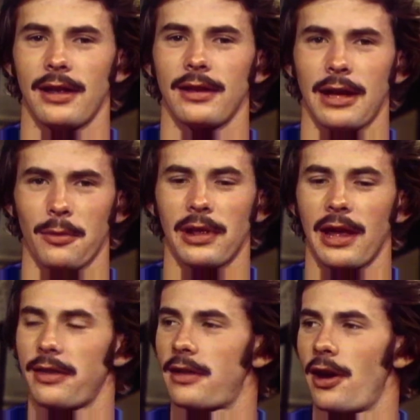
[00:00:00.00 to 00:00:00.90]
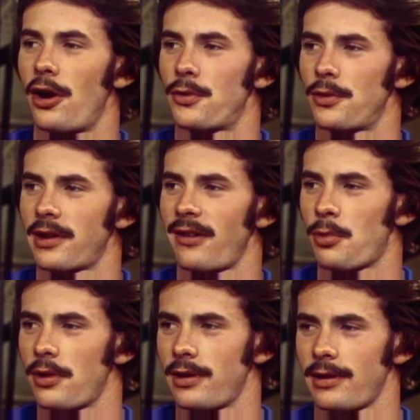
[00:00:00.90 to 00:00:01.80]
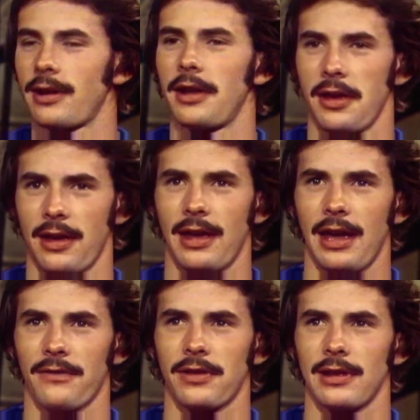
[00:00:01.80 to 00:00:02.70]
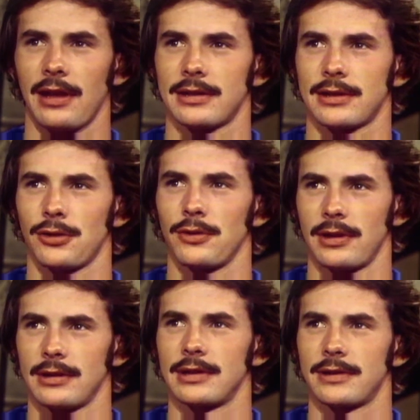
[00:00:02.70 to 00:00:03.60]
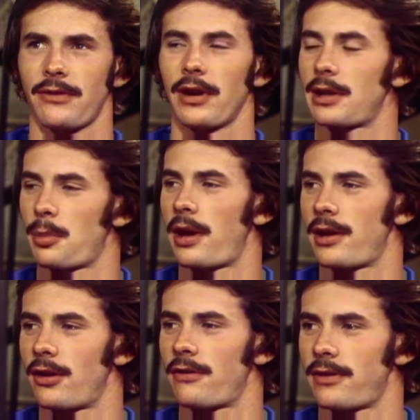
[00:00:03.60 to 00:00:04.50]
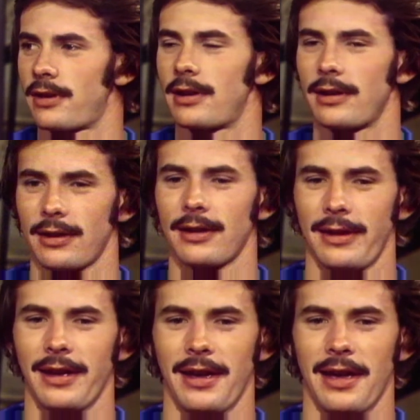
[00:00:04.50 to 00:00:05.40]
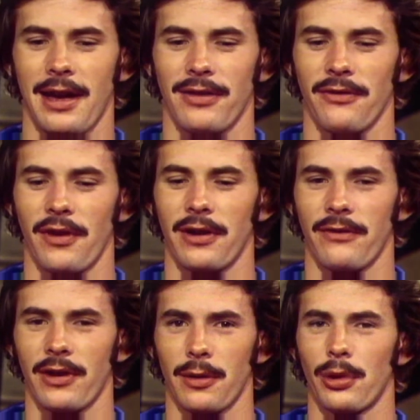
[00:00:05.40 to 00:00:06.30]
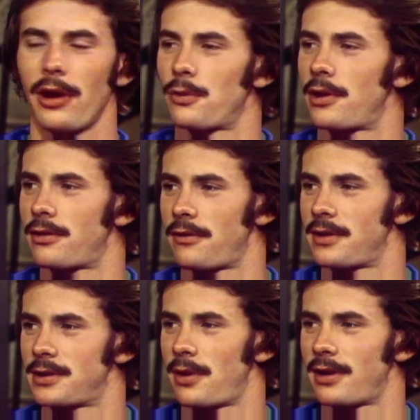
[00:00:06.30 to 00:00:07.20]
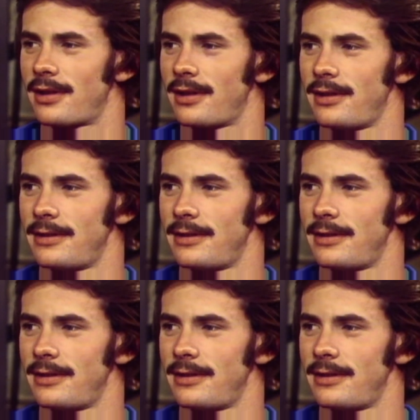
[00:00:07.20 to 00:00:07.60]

Alan. I'm glad that the hard work I put in after the last 2 years has finally paid off, and the very proud wearer of this medal.